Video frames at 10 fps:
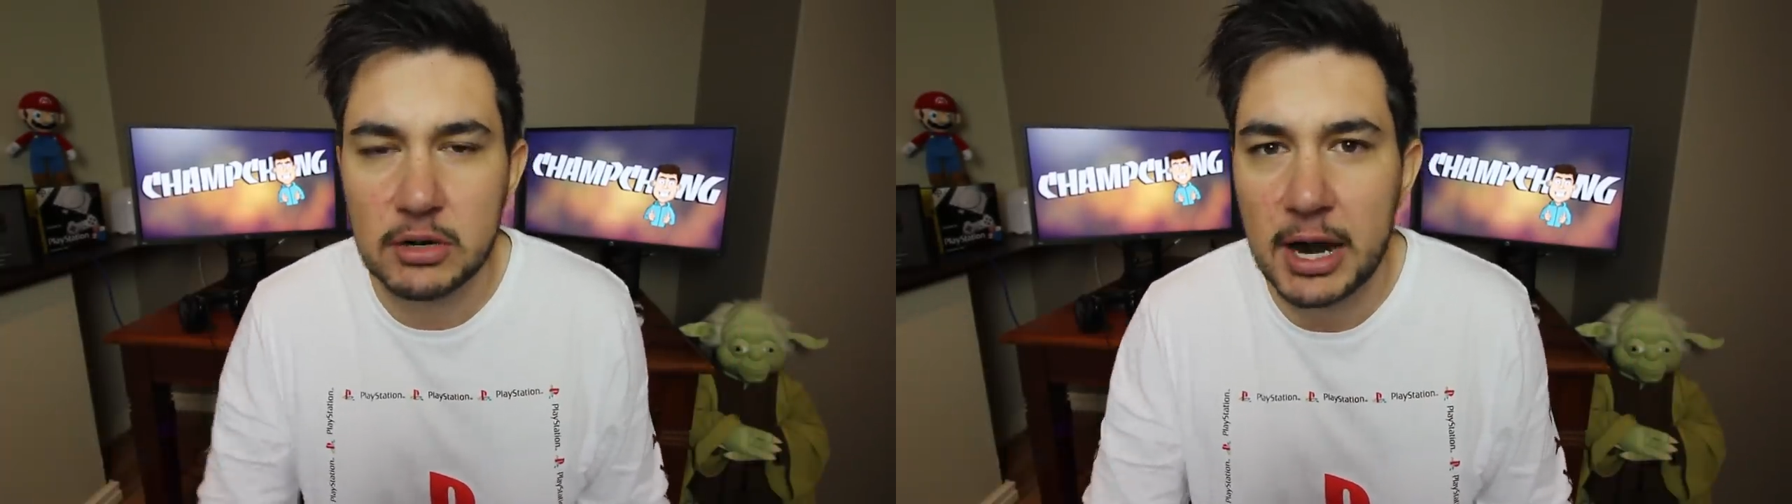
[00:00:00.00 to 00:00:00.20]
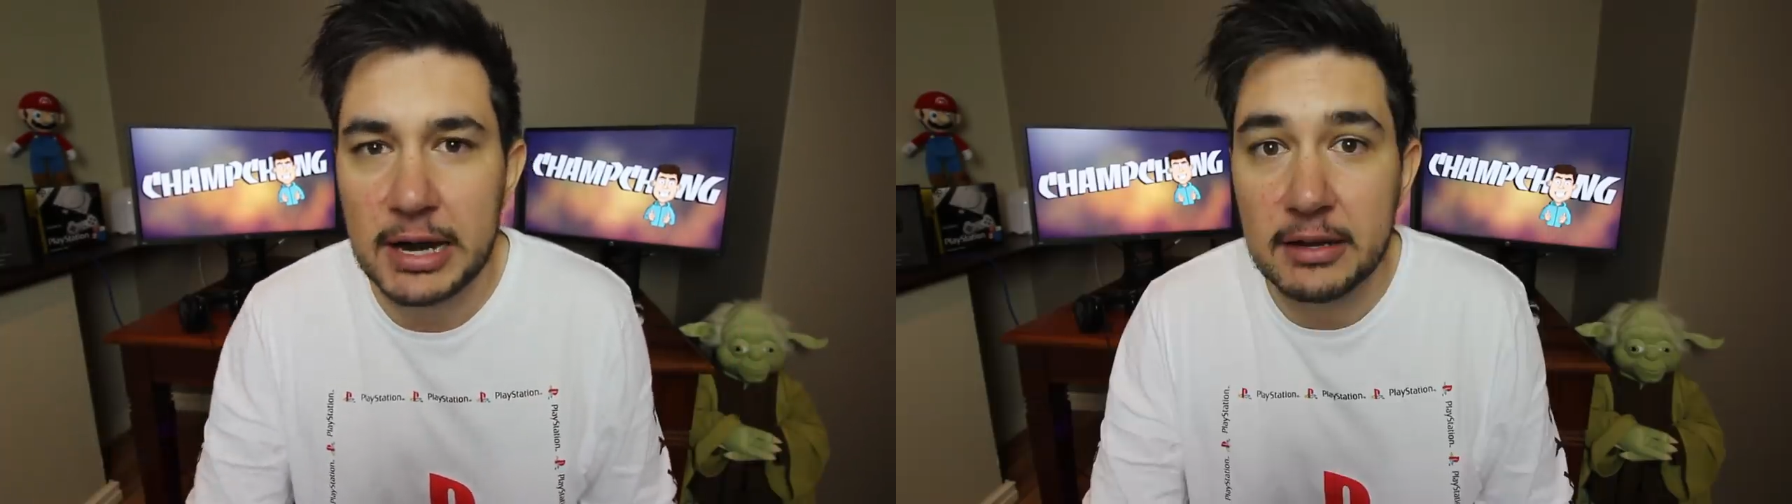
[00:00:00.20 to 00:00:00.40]

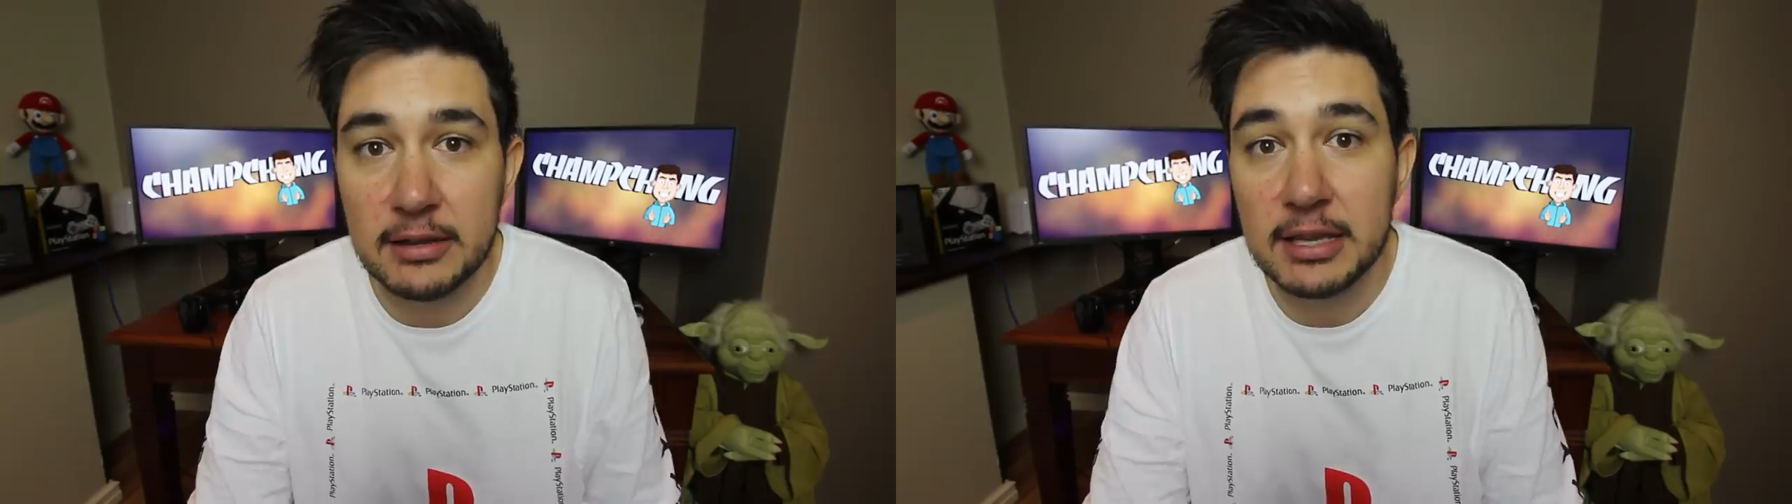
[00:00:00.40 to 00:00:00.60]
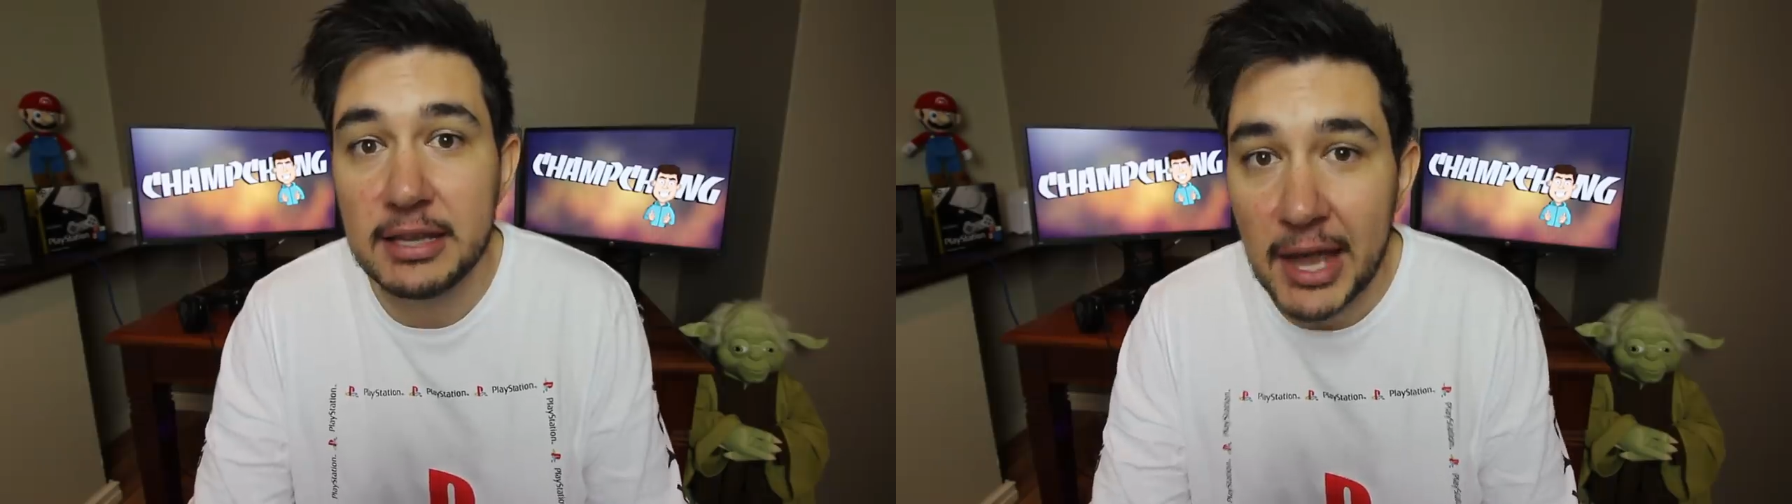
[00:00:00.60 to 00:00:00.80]

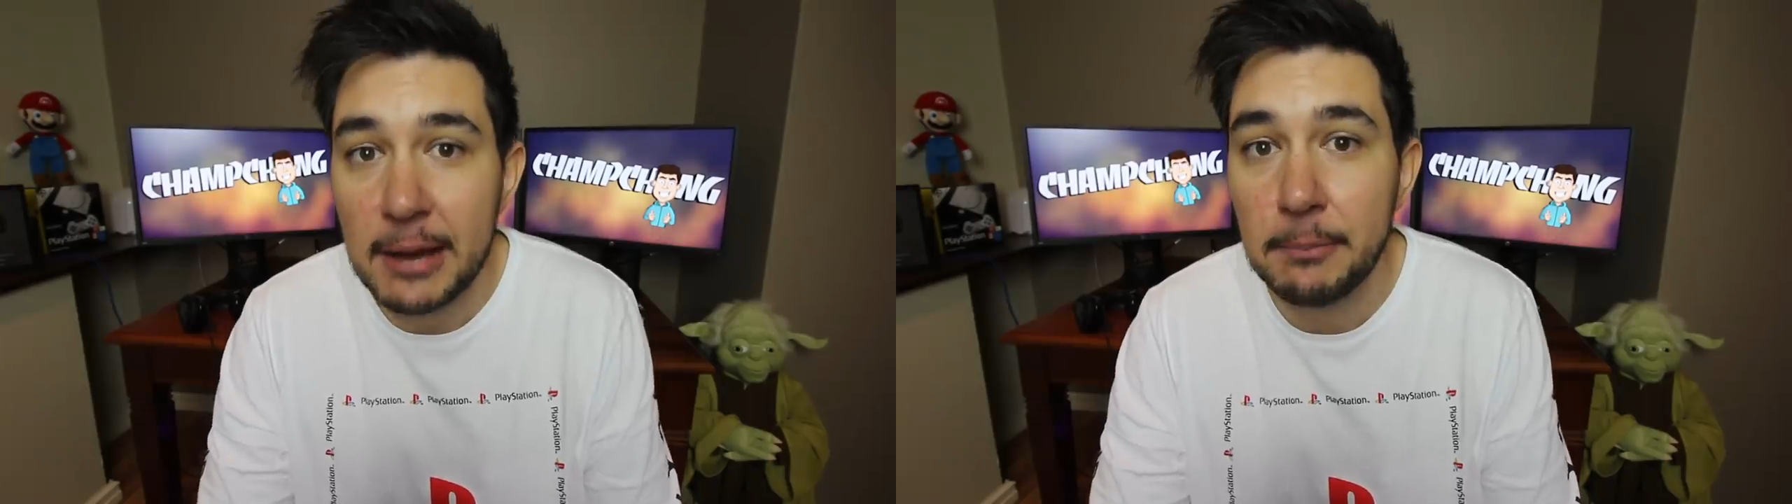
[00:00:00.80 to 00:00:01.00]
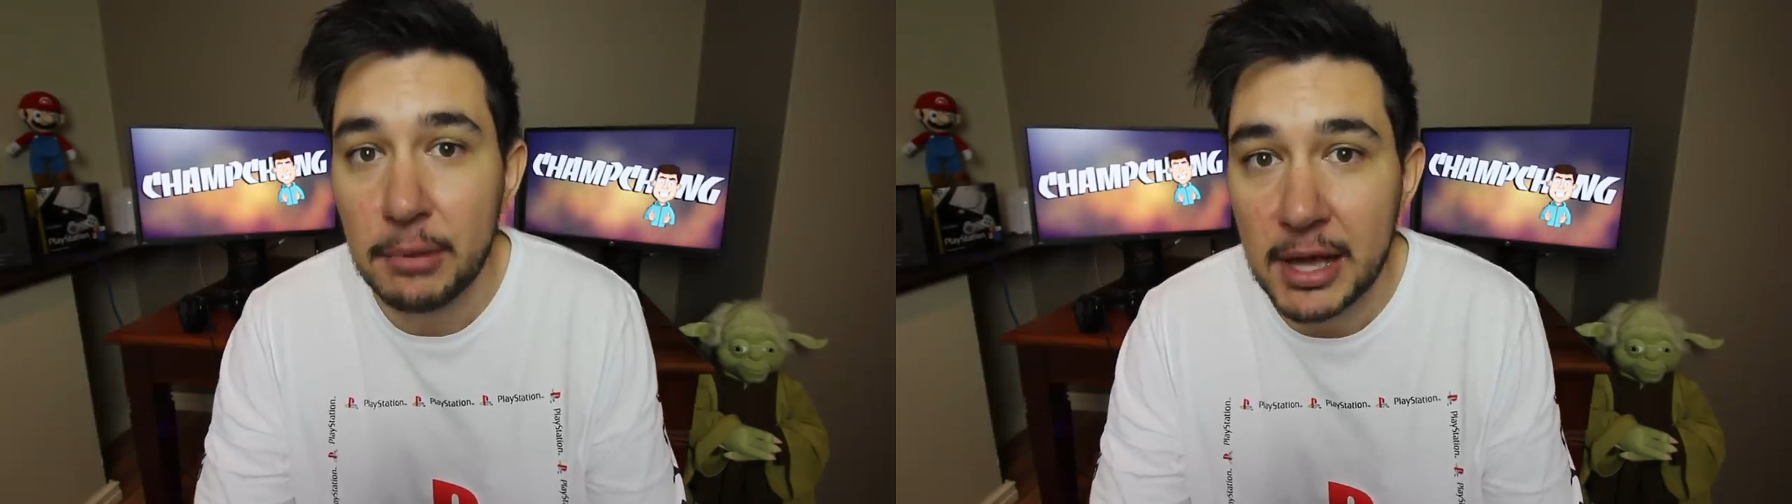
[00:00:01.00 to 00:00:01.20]
great, the
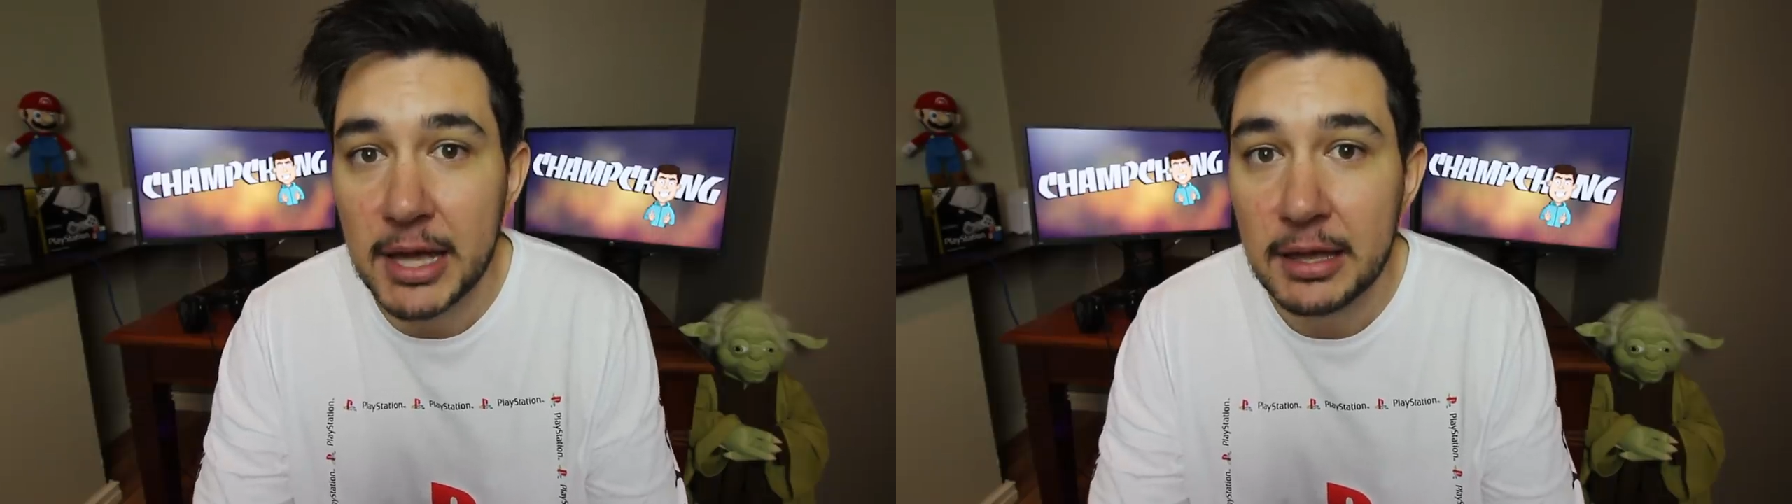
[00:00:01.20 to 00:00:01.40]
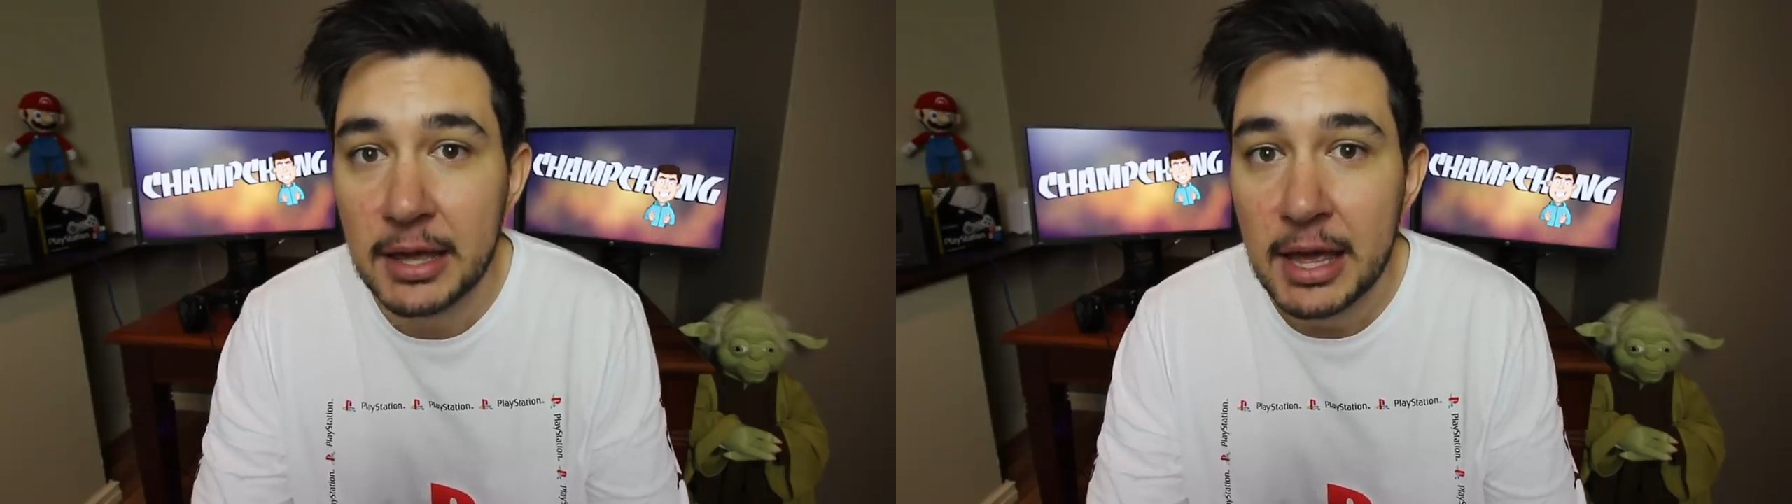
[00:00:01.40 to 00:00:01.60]

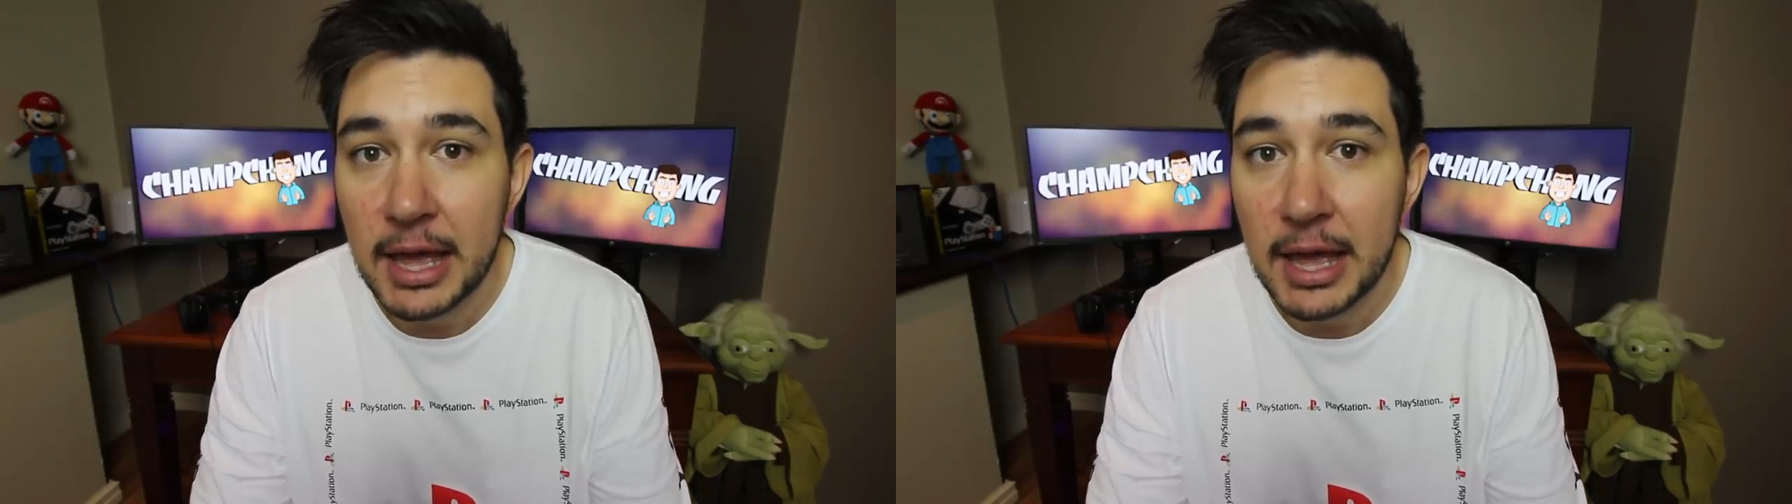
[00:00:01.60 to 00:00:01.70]
gameplay